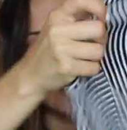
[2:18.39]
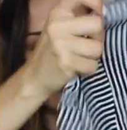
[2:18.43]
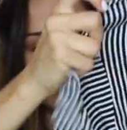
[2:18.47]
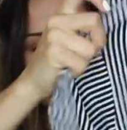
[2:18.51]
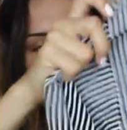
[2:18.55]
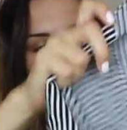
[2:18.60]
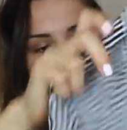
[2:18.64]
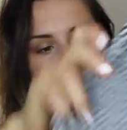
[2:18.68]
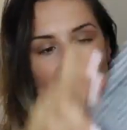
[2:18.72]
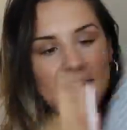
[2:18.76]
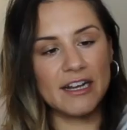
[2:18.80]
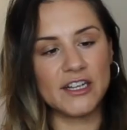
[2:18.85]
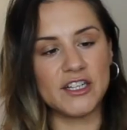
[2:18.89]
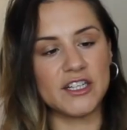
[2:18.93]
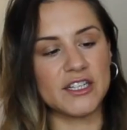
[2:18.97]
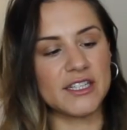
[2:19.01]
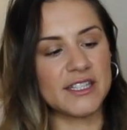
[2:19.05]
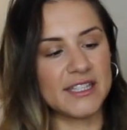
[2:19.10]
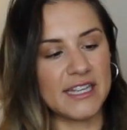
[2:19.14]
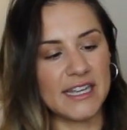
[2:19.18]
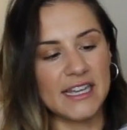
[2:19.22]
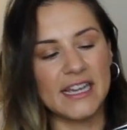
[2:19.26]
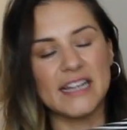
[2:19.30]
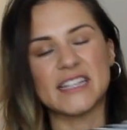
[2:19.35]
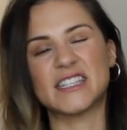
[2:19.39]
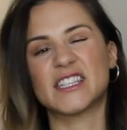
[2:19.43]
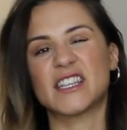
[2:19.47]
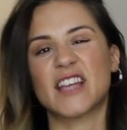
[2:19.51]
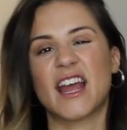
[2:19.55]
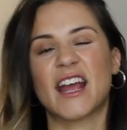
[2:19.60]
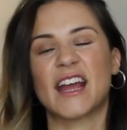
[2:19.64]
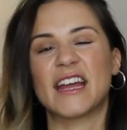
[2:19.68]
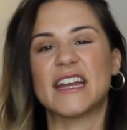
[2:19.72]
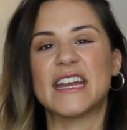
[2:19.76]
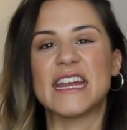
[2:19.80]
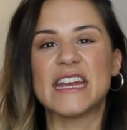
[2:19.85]
like it. I just think it's
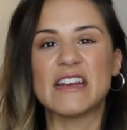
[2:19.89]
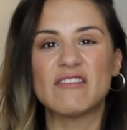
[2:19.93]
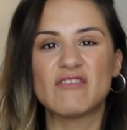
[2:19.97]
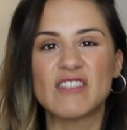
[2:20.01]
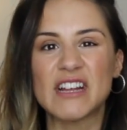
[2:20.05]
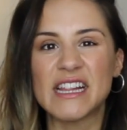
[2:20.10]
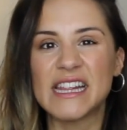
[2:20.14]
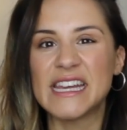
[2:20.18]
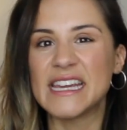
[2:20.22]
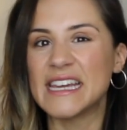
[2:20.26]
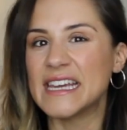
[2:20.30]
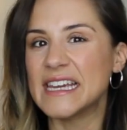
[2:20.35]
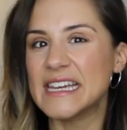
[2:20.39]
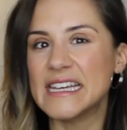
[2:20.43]
like a really